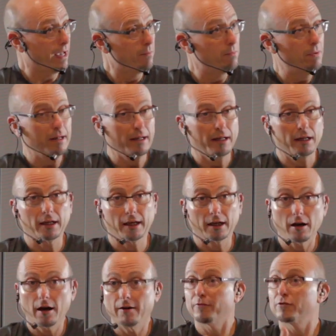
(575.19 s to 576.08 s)
but in a
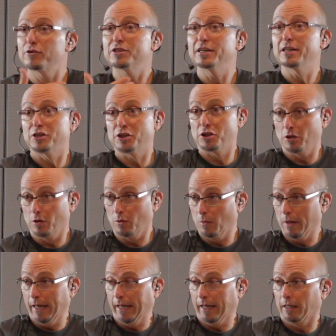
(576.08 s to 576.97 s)
conversational
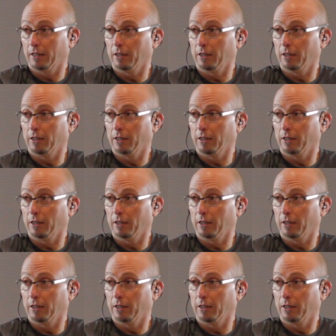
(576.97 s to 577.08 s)
way,